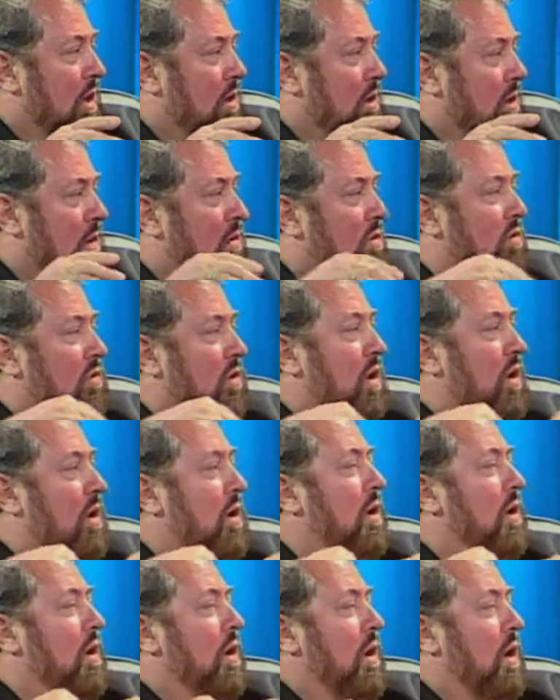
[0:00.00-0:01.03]
Do you see,
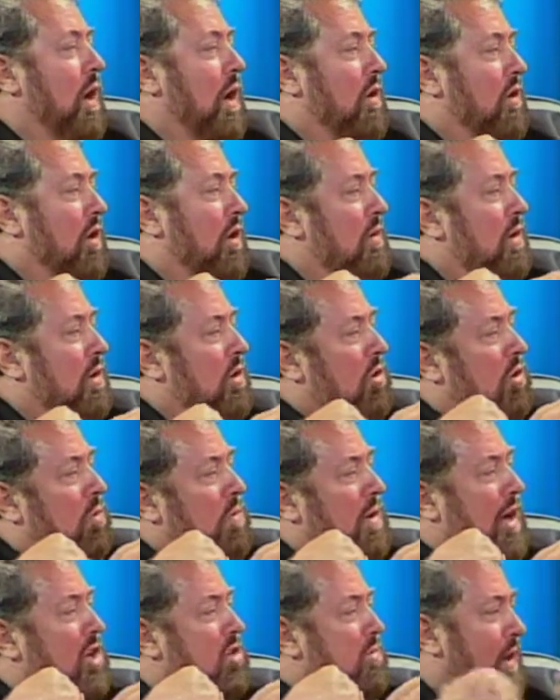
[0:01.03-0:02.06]
are there going to be new
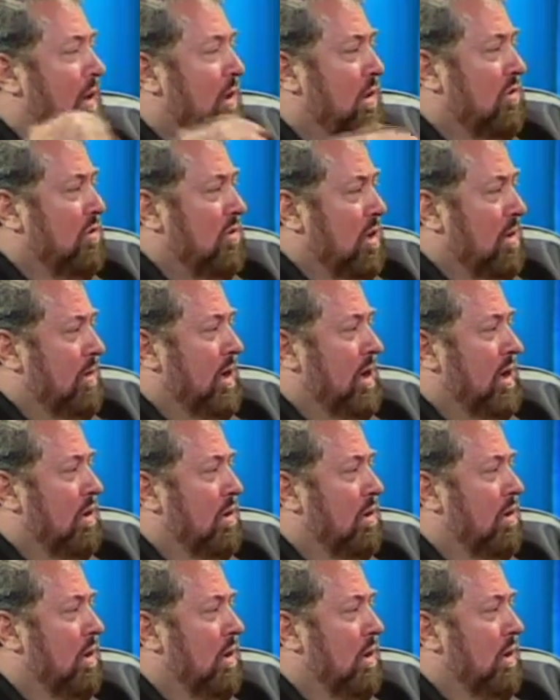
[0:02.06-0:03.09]
Pagemakers coming
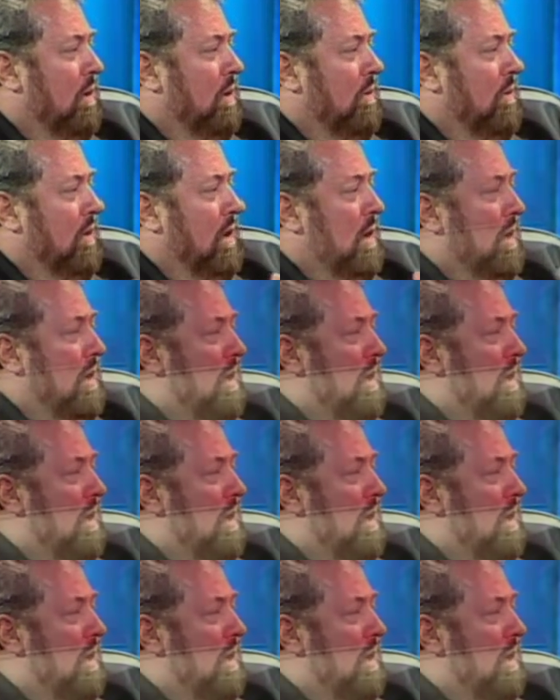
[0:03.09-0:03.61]
out? Absolutely.